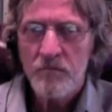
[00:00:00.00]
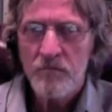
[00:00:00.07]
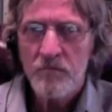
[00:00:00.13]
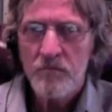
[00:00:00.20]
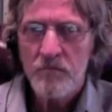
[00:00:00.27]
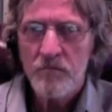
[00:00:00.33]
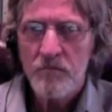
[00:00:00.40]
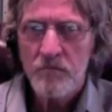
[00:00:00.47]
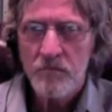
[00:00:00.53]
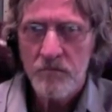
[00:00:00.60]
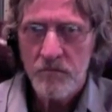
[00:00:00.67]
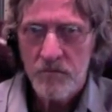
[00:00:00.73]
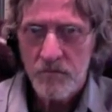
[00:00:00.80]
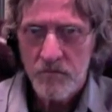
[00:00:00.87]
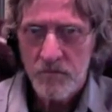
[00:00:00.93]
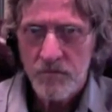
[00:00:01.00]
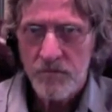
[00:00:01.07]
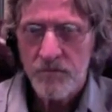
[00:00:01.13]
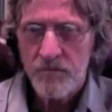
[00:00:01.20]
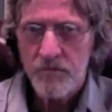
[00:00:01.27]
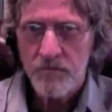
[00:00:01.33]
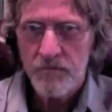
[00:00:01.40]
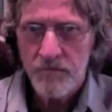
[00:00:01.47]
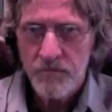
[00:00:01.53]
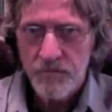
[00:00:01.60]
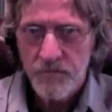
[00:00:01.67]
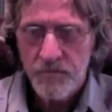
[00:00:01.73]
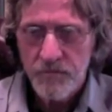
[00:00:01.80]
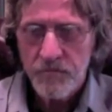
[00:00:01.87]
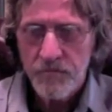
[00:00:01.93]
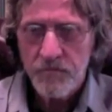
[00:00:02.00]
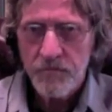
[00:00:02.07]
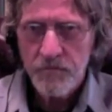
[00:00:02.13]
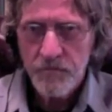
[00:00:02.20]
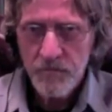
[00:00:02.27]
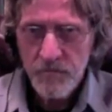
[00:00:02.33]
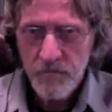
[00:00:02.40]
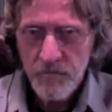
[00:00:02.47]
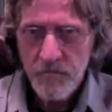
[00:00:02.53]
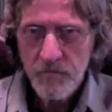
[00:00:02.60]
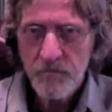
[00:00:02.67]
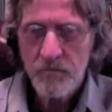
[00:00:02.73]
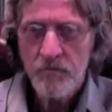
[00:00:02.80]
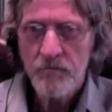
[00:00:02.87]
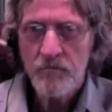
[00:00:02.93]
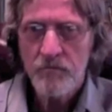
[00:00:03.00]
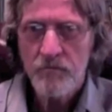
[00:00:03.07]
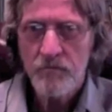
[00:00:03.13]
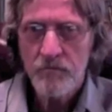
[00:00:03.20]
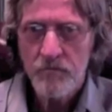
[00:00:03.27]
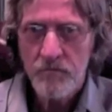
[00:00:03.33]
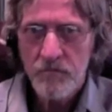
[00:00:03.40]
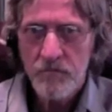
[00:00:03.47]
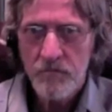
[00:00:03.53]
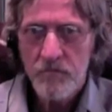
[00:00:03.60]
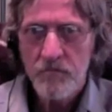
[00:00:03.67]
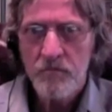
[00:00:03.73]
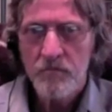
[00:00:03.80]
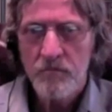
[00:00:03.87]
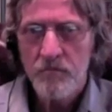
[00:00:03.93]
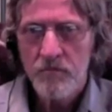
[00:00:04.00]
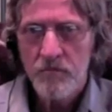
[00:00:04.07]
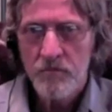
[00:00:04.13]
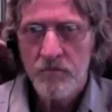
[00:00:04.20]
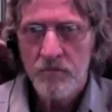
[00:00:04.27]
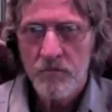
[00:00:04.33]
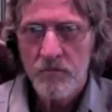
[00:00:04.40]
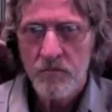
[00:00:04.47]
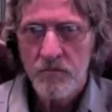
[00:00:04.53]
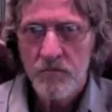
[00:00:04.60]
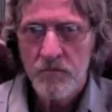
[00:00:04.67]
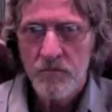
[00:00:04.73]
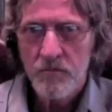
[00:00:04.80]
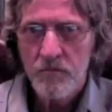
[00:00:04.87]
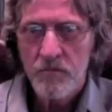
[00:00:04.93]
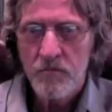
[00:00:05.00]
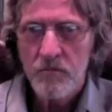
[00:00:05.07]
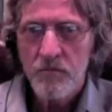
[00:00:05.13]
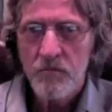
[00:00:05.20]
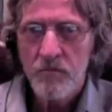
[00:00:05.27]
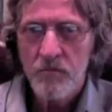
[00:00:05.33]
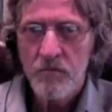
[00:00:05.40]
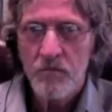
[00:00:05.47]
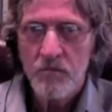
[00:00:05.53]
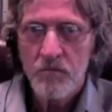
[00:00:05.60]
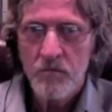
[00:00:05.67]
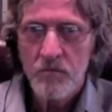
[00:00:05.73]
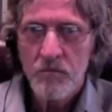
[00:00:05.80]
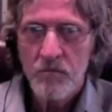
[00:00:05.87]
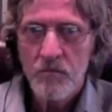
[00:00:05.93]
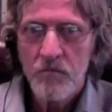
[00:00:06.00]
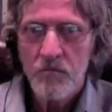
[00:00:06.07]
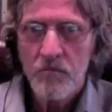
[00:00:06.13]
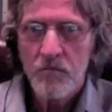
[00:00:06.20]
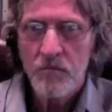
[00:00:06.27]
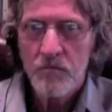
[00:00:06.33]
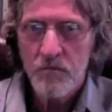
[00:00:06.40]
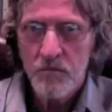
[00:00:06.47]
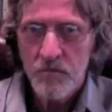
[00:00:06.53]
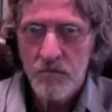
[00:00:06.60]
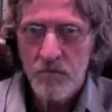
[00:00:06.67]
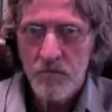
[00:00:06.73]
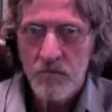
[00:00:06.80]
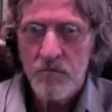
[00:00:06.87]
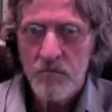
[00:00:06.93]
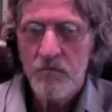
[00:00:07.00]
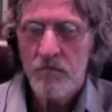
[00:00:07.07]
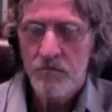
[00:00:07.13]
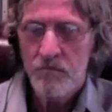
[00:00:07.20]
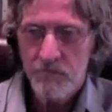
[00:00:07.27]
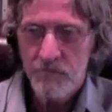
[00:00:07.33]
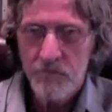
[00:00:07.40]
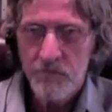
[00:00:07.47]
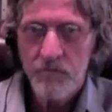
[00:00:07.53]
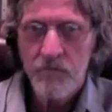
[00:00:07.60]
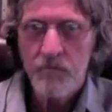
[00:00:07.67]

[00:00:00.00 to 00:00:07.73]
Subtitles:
(silent)